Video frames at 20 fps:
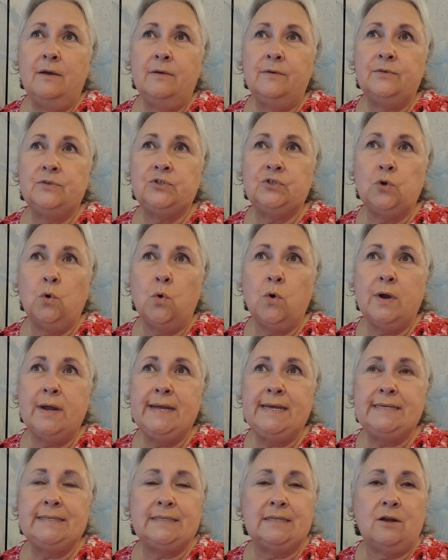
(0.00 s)

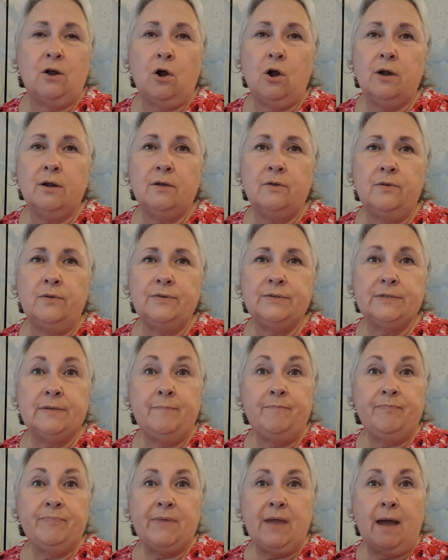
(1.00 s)
stories and articles
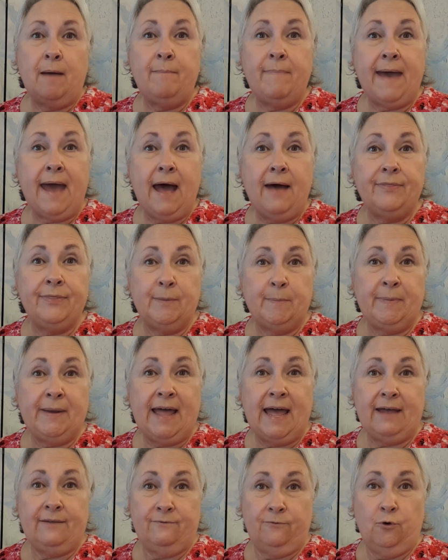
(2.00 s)
about the
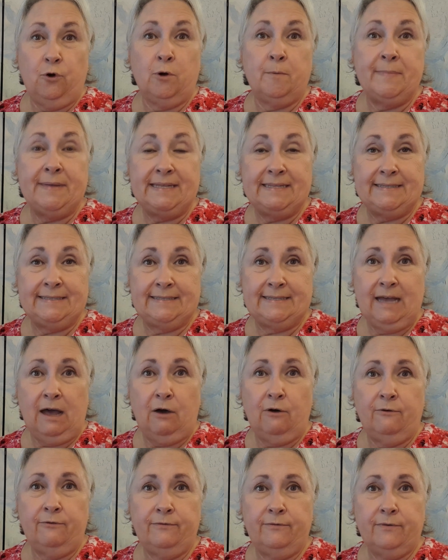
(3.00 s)
platform
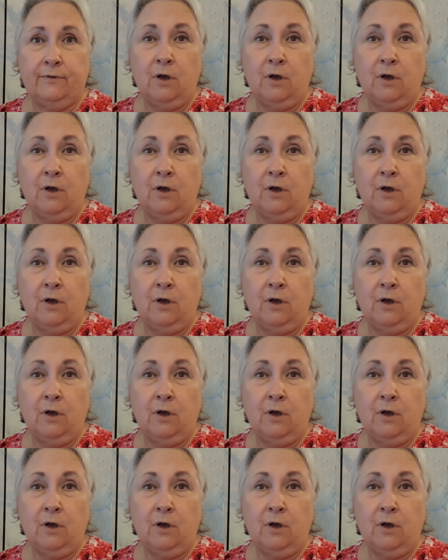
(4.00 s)
itself